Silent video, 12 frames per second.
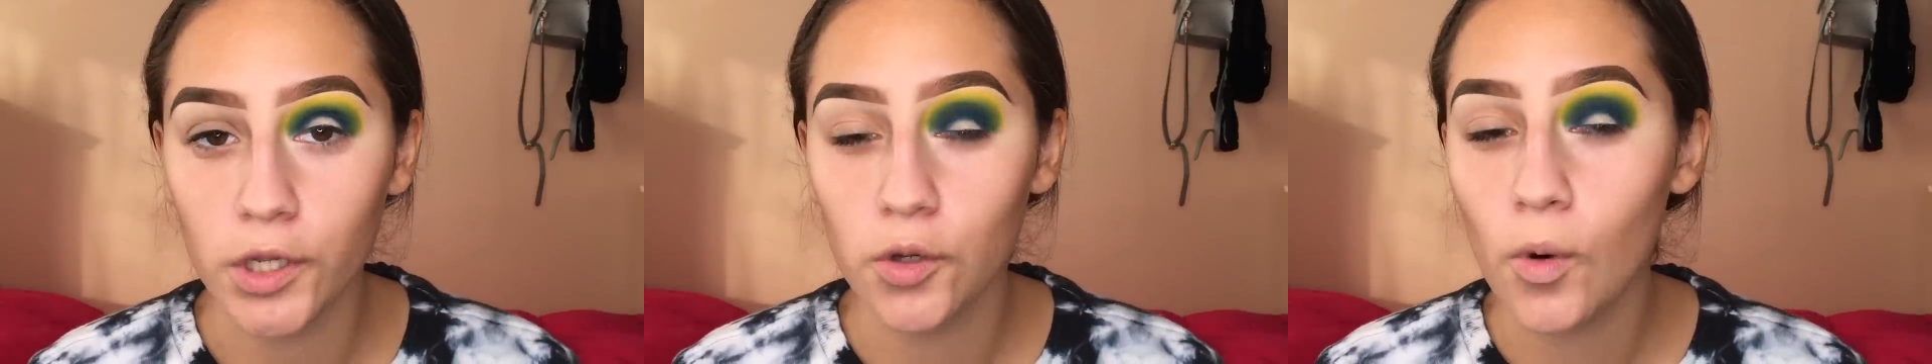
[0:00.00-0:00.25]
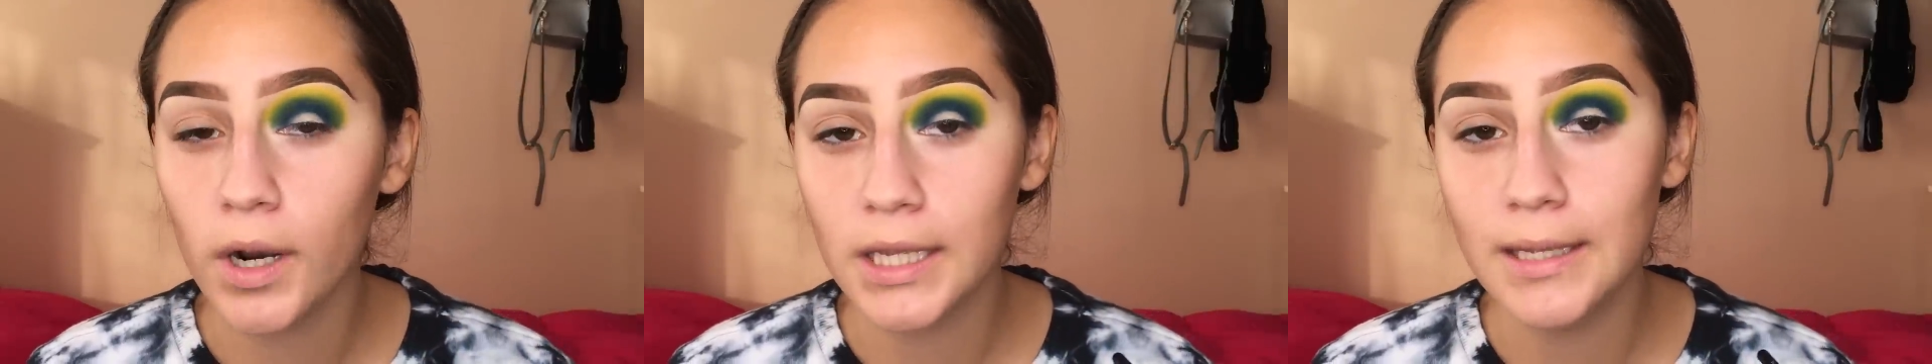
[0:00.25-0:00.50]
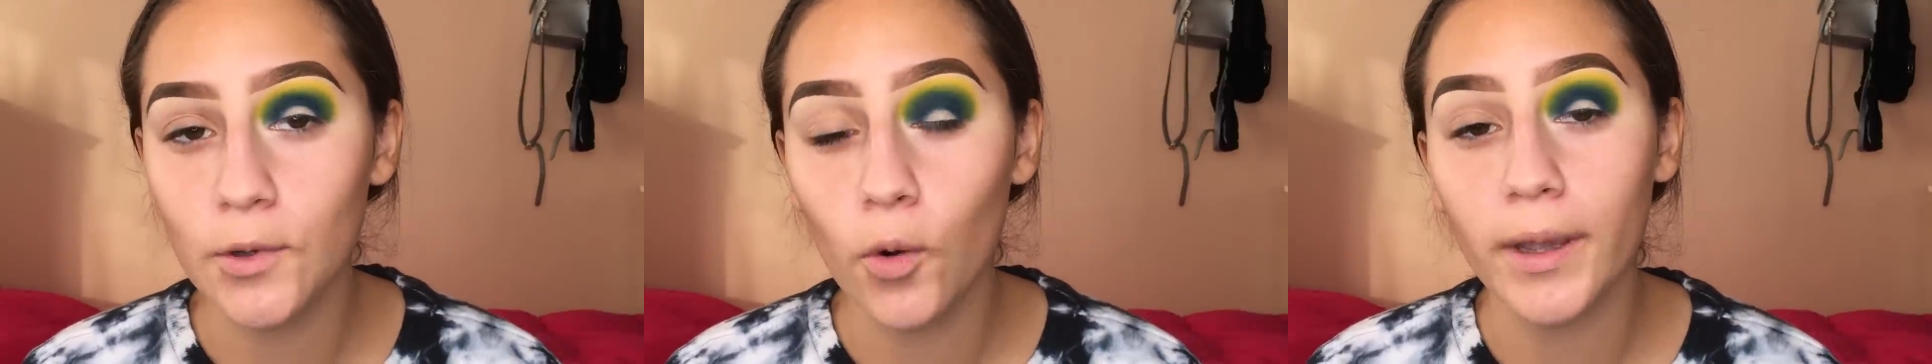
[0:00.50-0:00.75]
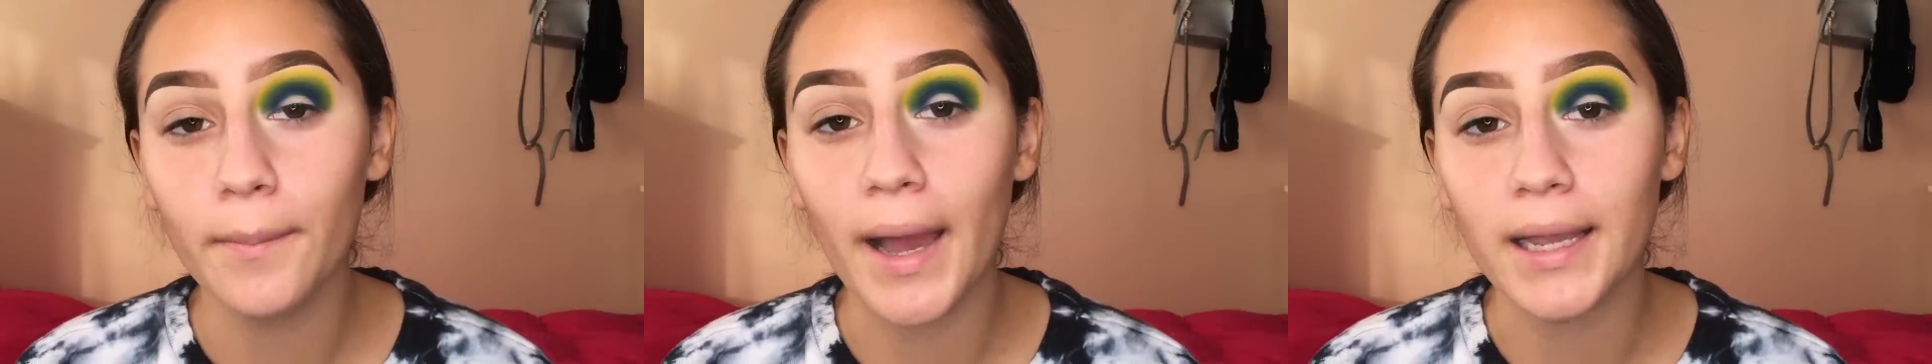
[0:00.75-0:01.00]
You wanna keep
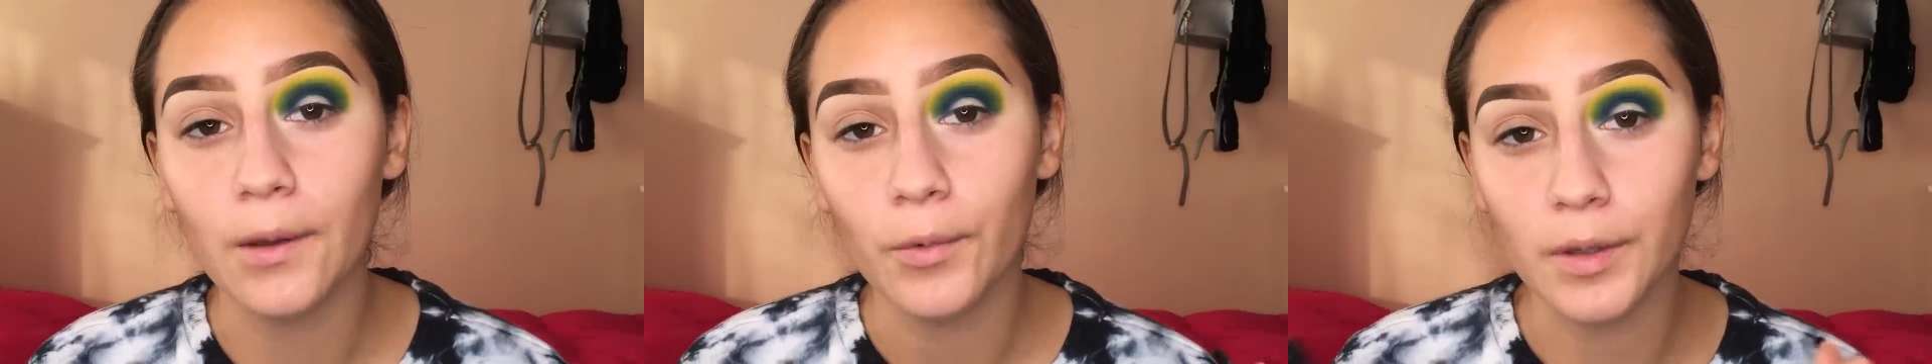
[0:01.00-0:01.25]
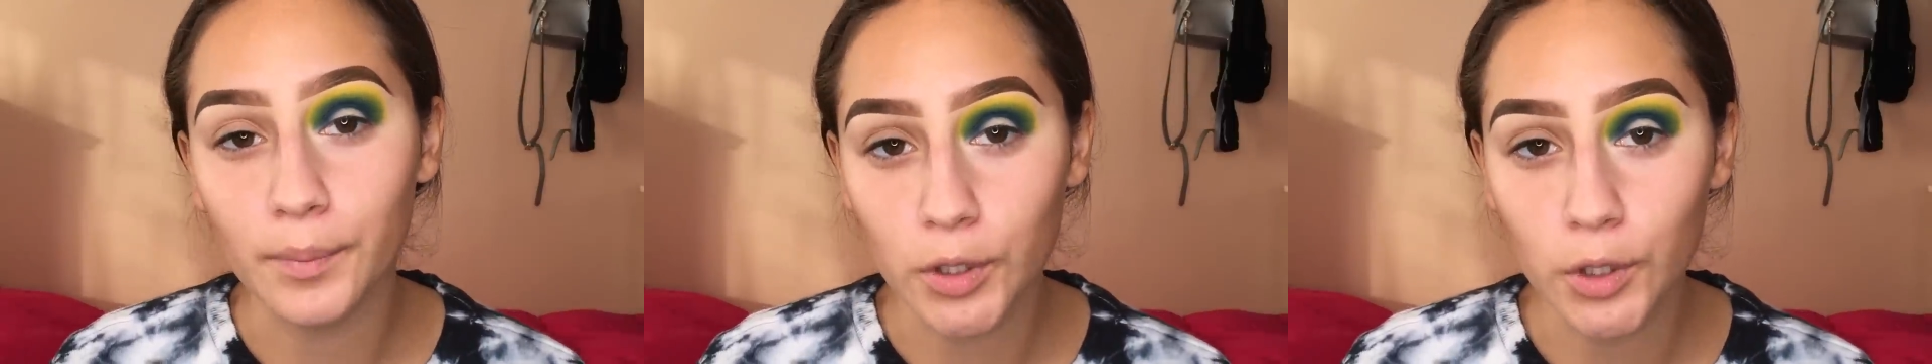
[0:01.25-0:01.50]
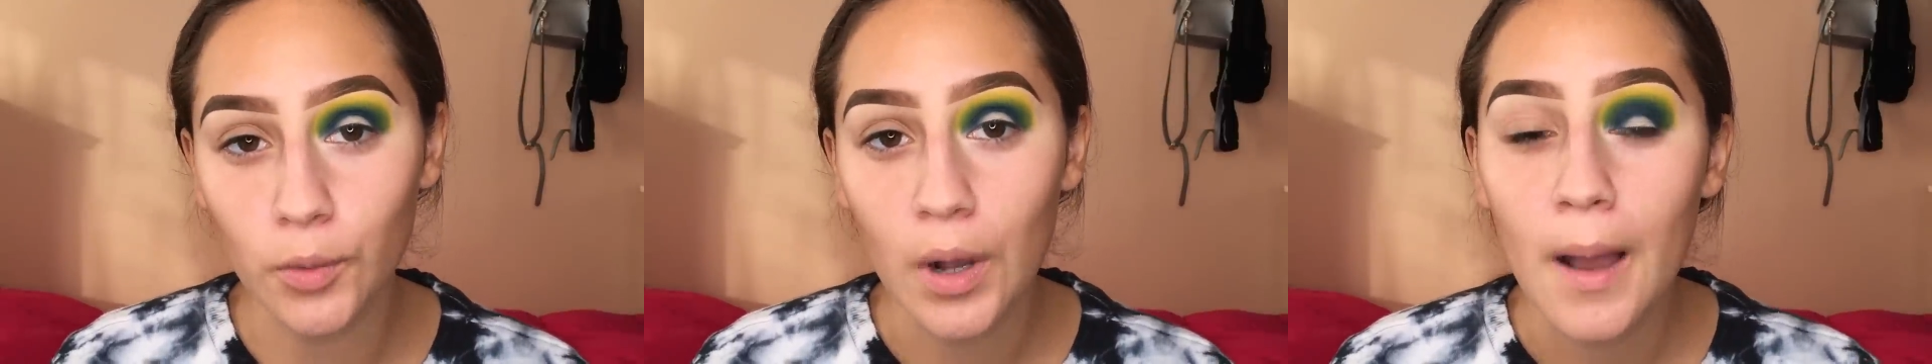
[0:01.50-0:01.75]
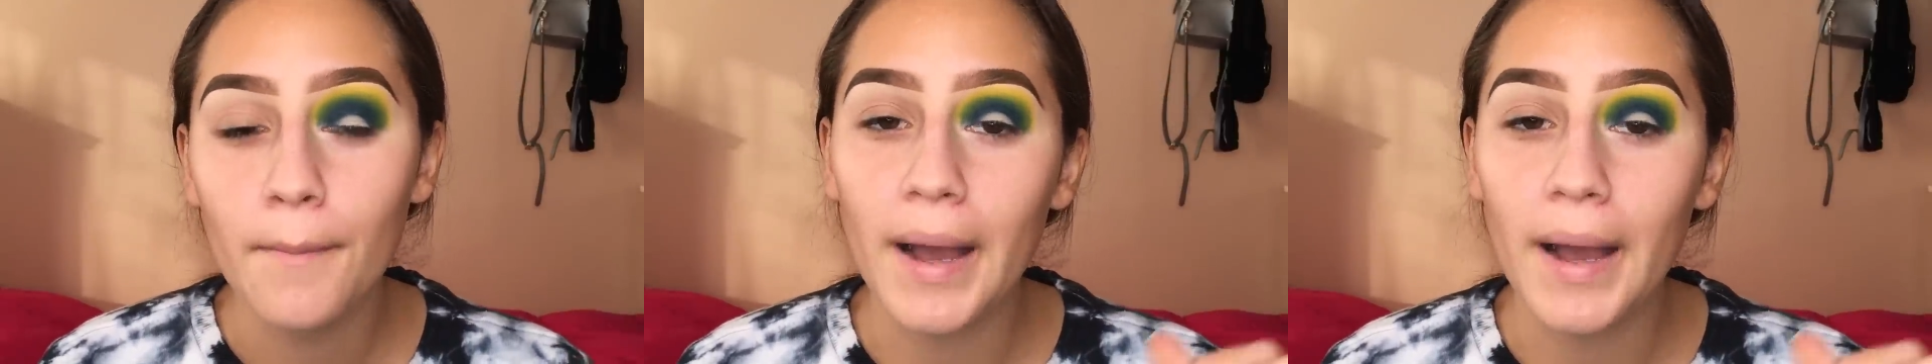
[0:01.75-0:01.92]
going back in with the blue,